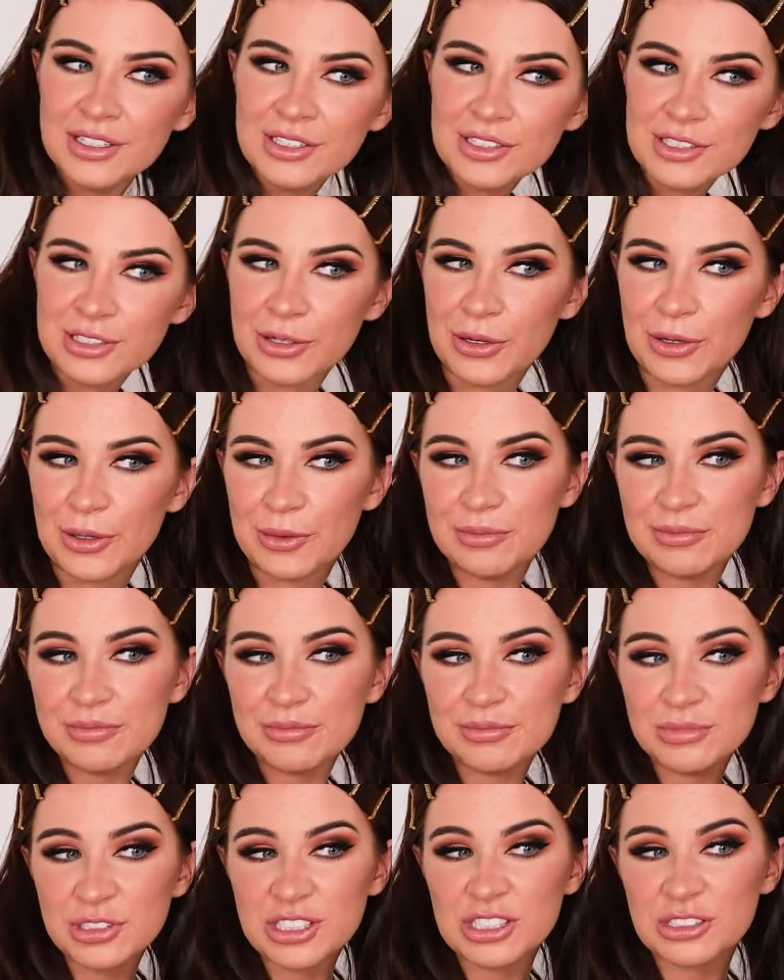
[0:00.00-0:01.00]
So
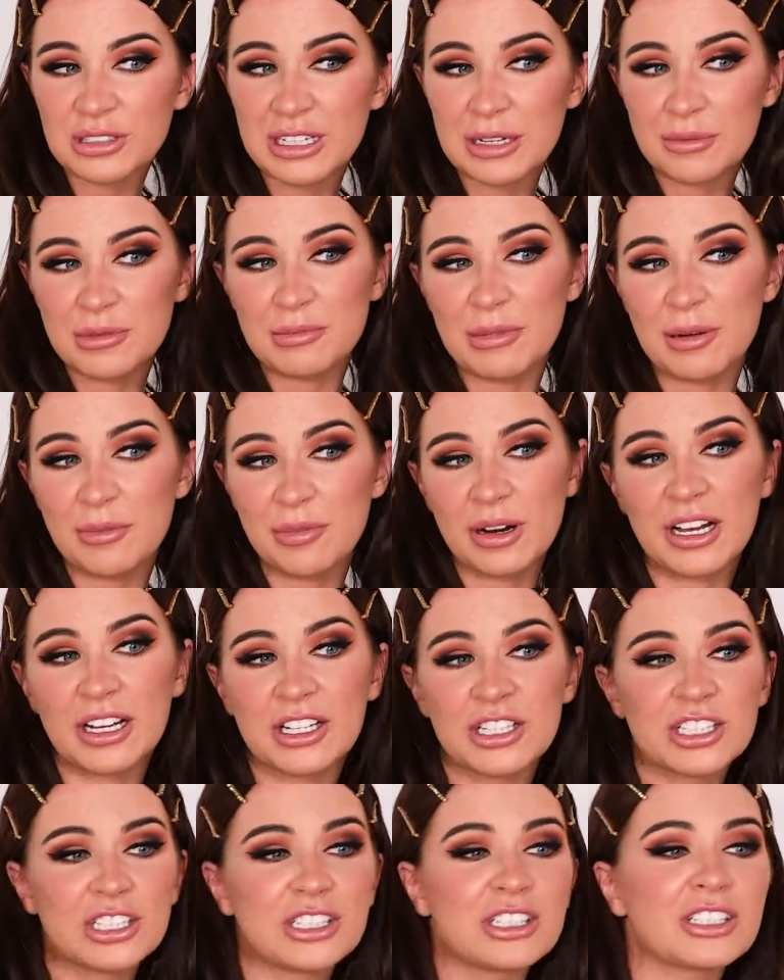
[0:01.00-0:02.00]
just going in with my
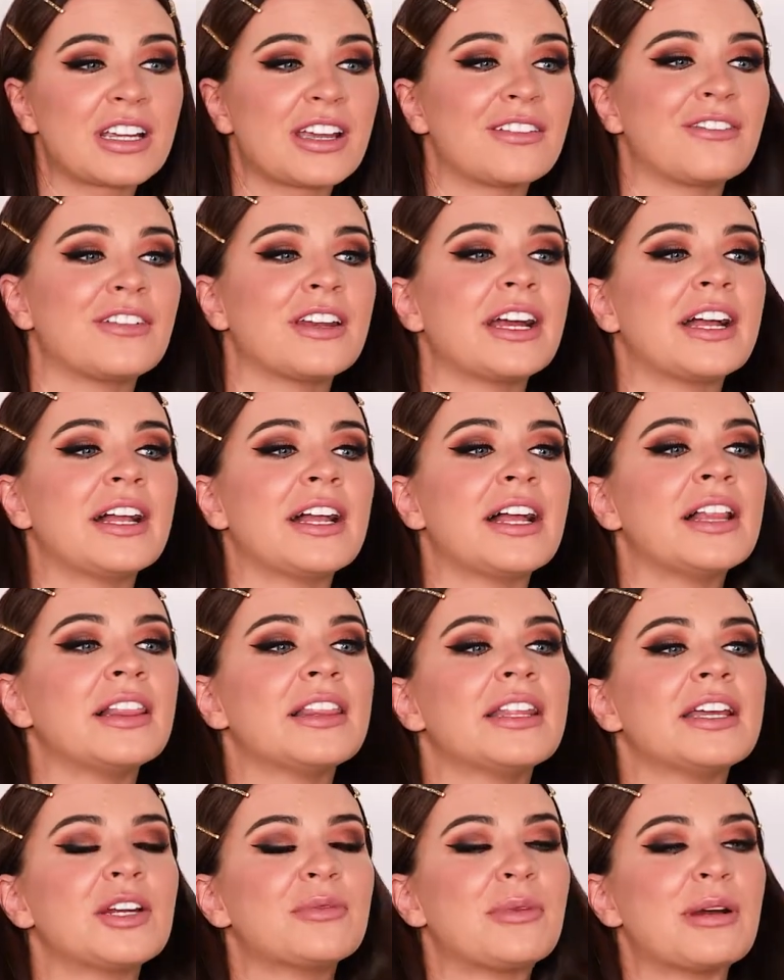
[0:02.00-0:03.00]
brush, giving it a
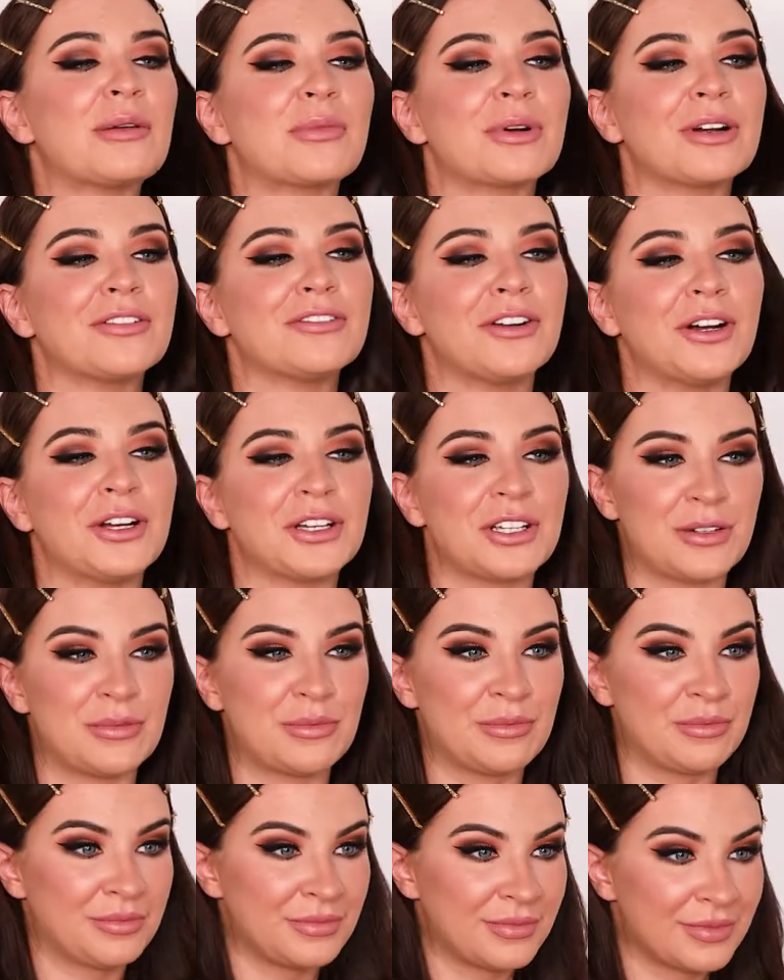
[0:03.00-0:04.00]
little bit more
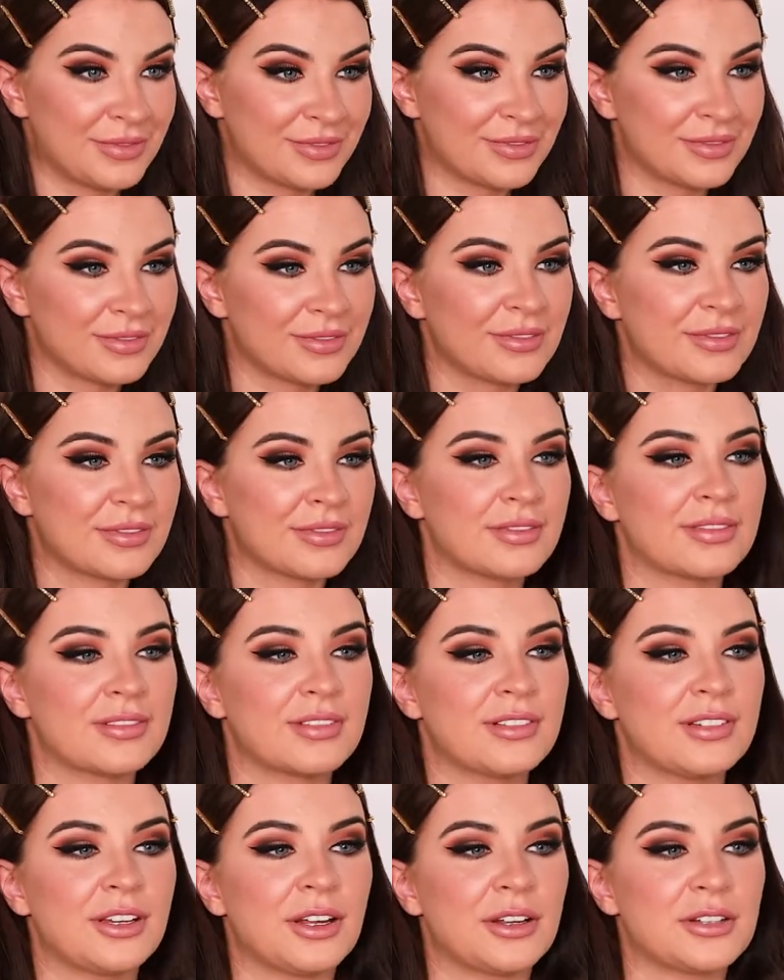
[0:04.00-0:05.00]
volume,
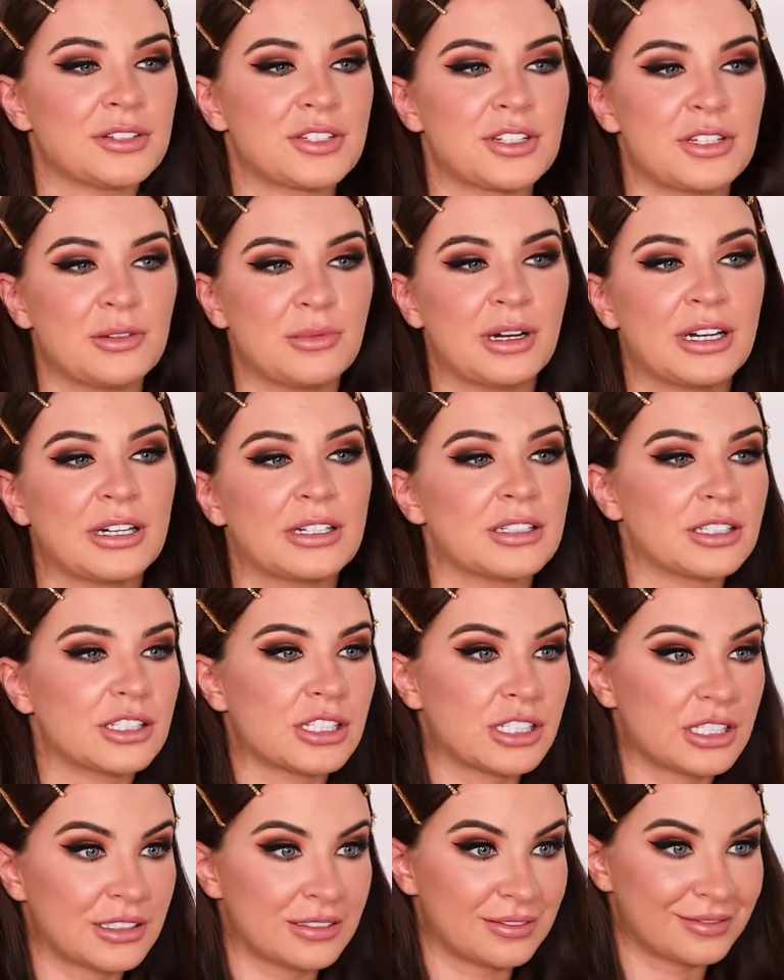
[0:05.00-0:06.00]
not too
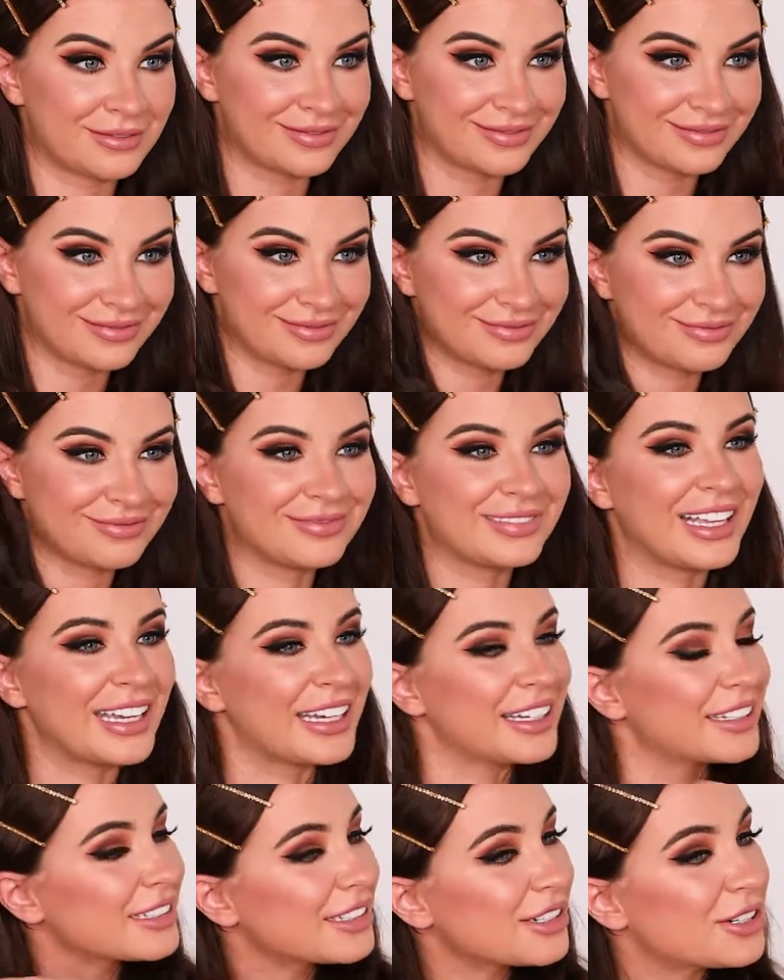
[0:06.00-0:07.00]
much,
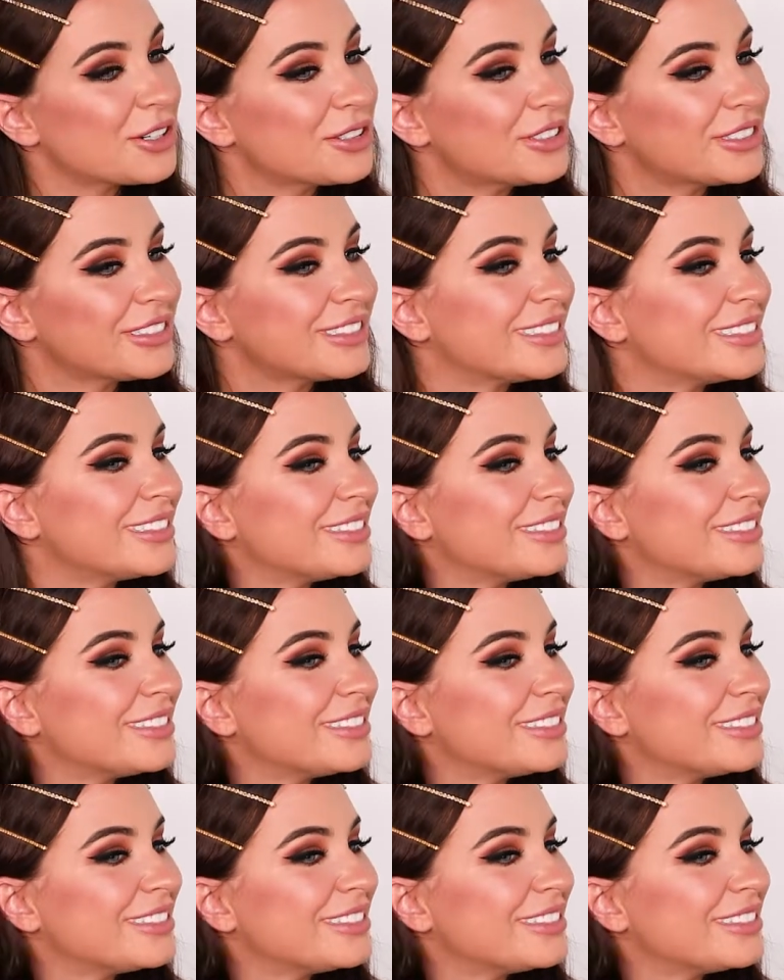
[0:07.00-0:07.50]
like so.